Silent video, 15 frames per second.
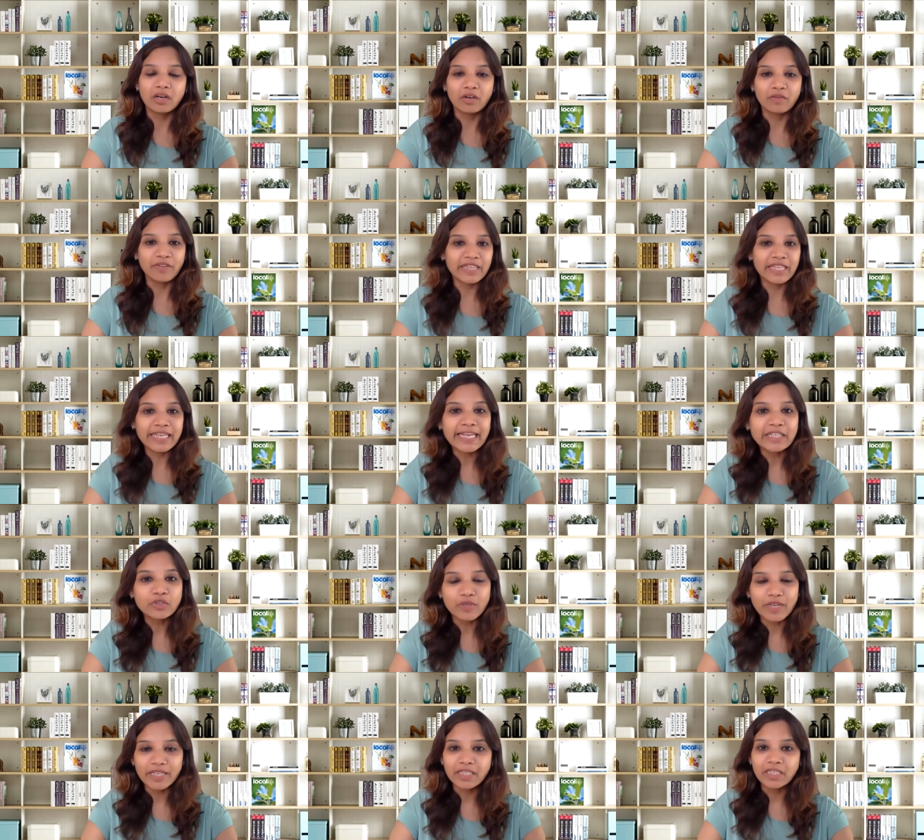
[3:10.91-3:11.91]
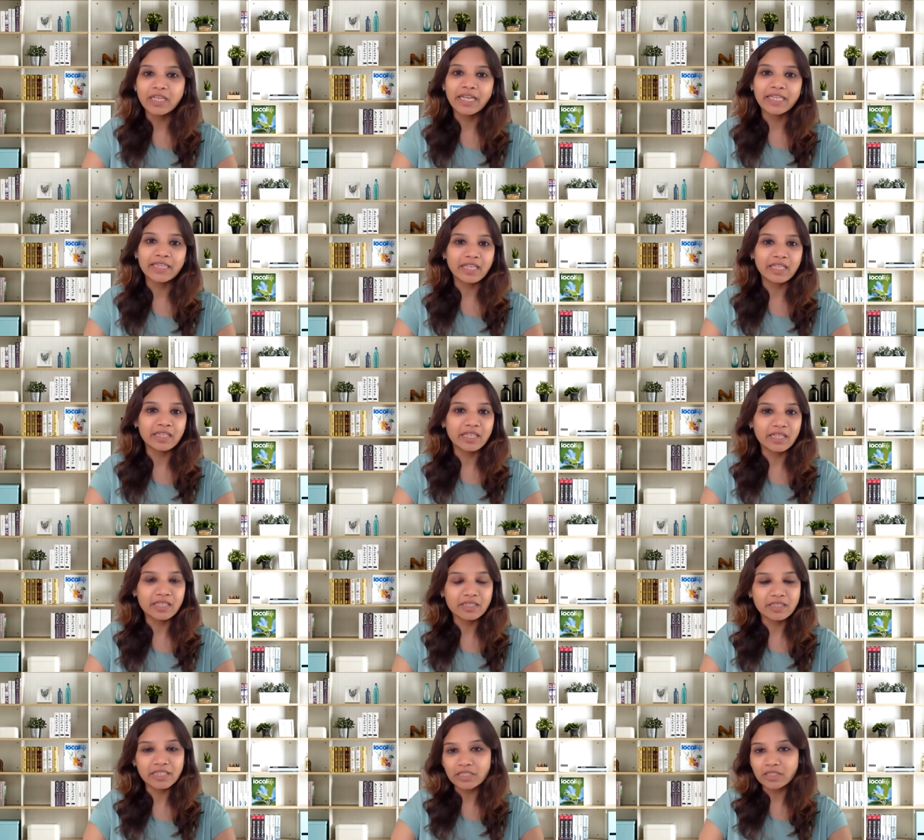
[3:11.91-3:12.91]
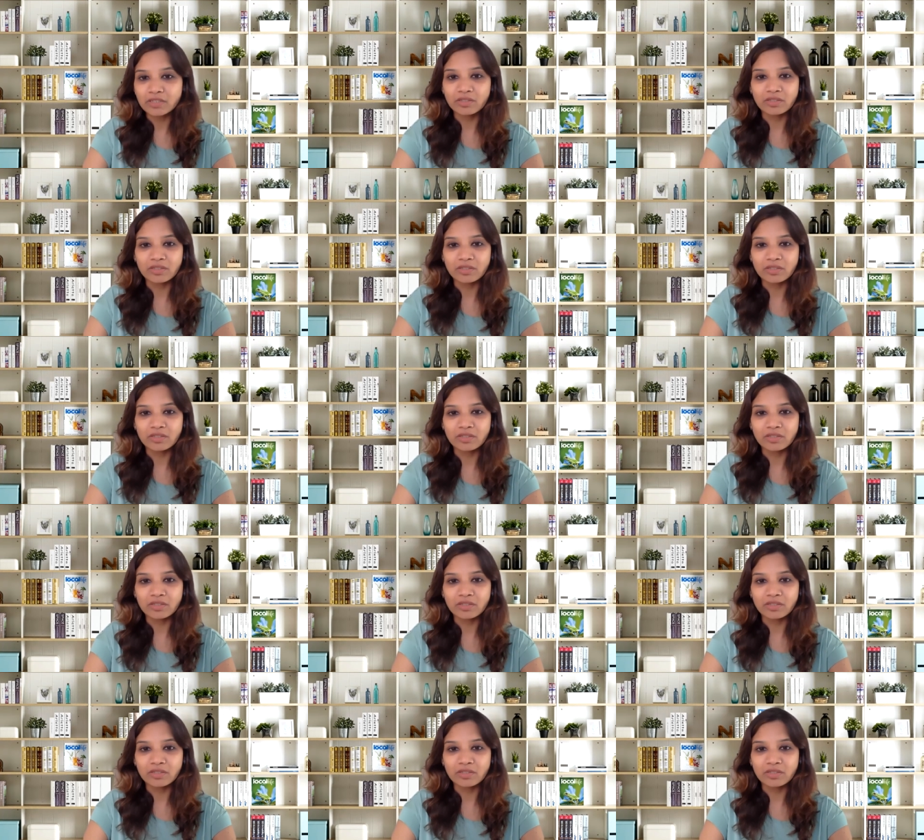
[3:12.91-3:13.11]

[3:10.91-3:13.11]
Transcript: when they get ready and then they sit